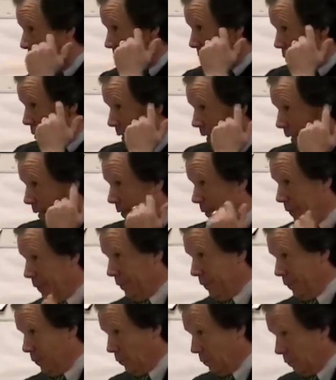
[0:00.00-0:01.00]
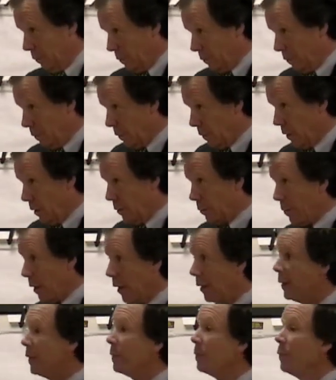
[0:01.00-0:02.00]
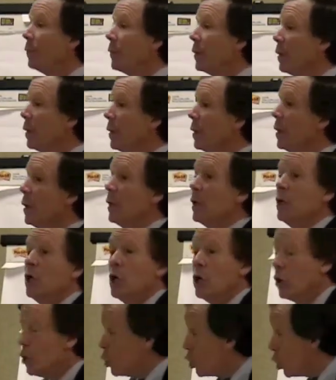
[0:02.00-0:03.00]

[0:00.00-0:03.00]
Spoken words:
Might he ask for volunteers? Might the judge ask for